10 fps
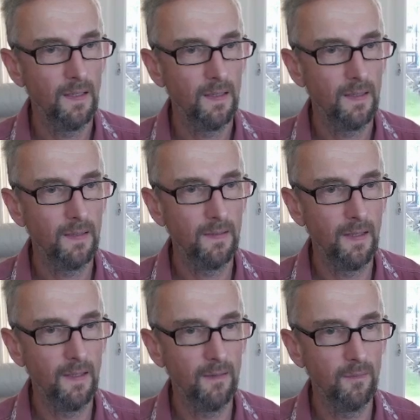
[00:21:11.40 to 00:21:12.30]
And
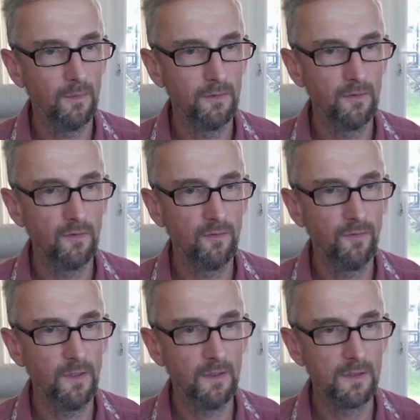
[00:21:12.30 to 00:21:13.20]
then we'll just
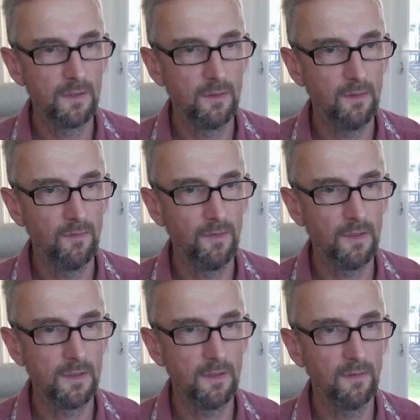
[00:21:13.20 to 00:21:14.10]
finish
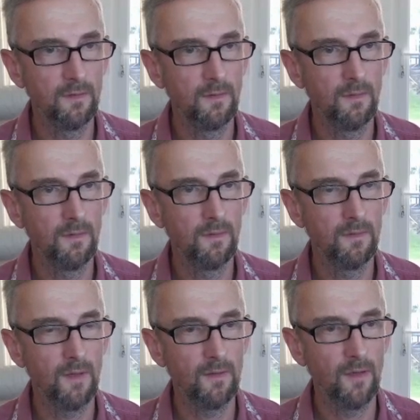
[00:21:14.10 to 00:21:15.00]
this
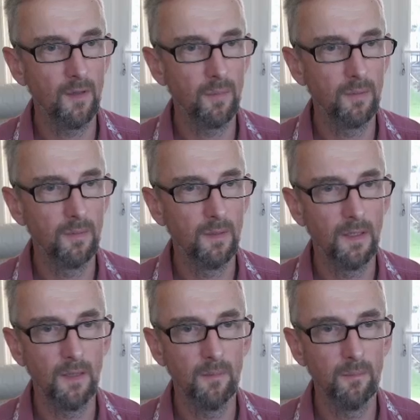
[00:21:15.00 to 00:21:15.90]
setup
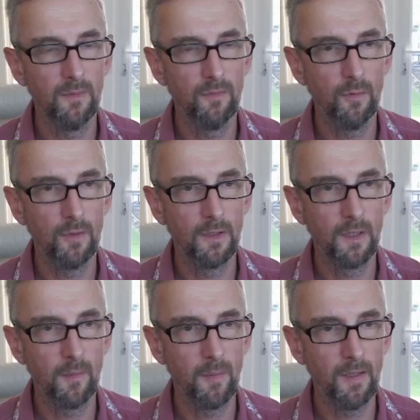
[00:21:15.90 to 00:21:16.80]
before
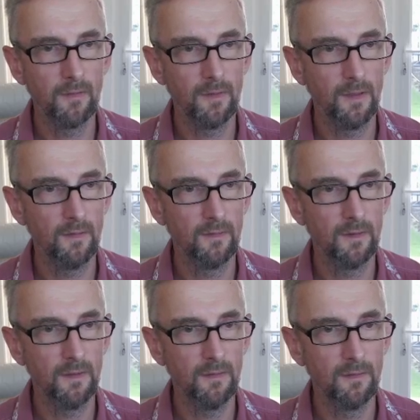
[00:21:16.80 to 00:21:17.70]
coming back to the
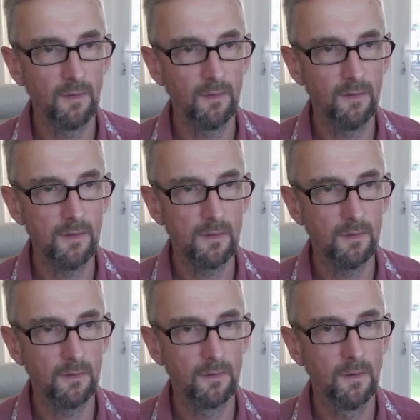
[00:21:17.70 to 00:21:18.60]
ESCs. So
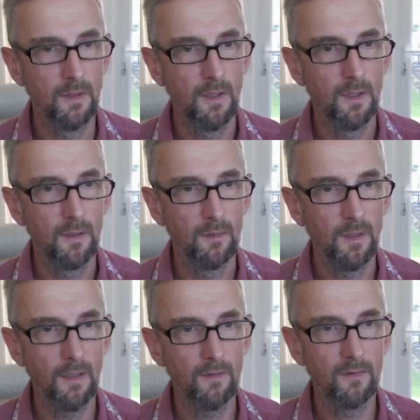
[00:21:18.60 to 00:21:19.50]
D-Shot.
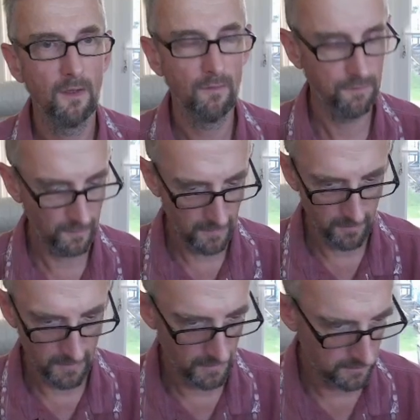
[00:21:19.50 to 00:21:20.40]
Right, so flying
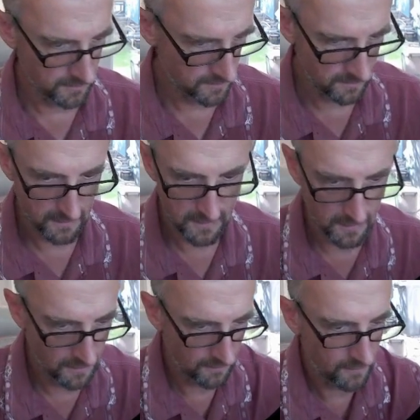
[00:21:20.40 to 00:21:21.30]
modes.
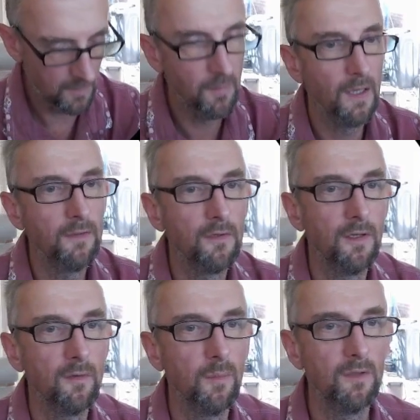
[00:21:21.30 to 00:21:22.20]
So I've got my
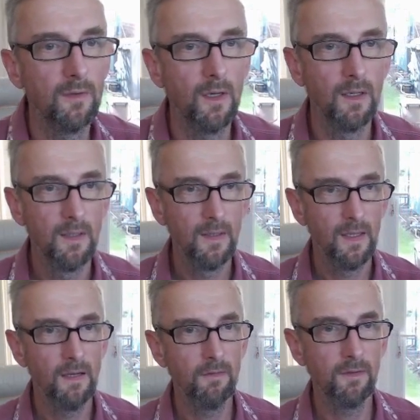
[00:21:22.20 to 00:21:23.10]
transmitter,
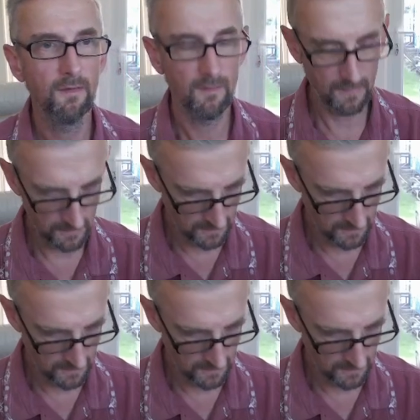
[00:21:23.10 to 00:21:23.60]
everything's set to